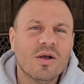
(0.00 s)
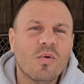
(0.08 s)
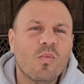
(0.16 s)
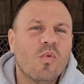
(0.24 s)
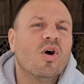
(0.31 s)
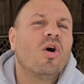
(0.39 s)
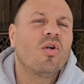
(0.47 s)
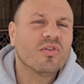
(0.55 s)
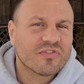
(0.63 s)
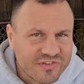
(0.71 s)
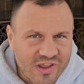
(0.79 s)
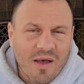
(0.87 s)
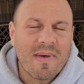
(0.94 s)
will
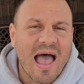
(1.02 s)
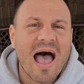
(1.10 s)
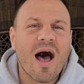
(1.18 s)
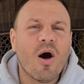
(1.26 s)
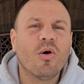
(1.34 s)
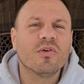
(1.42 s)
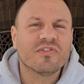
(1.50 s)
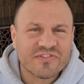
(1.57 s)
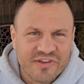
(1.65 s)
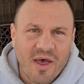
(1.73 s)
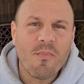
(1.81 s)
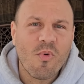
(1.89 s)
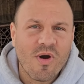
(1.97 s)
somehow
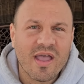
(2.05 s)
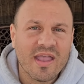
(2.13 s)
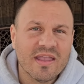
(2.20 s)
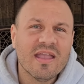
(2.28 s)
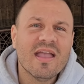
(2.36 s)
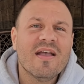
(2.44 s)
some way